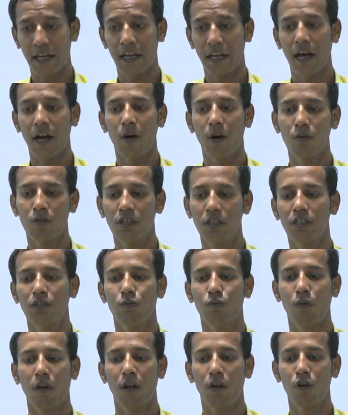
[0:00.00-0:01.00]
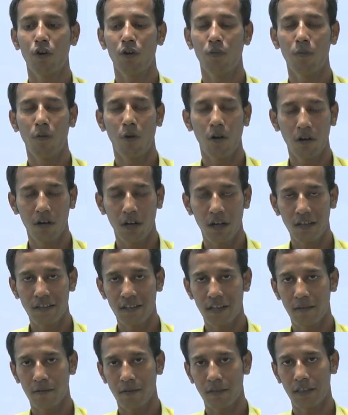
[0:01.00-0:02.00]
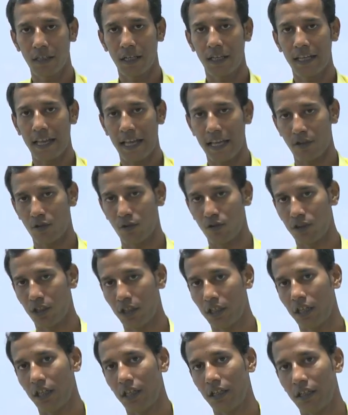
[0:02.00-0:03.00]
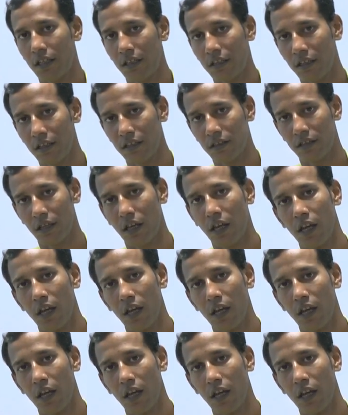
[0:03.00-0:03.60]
how these well load models are basically associated in this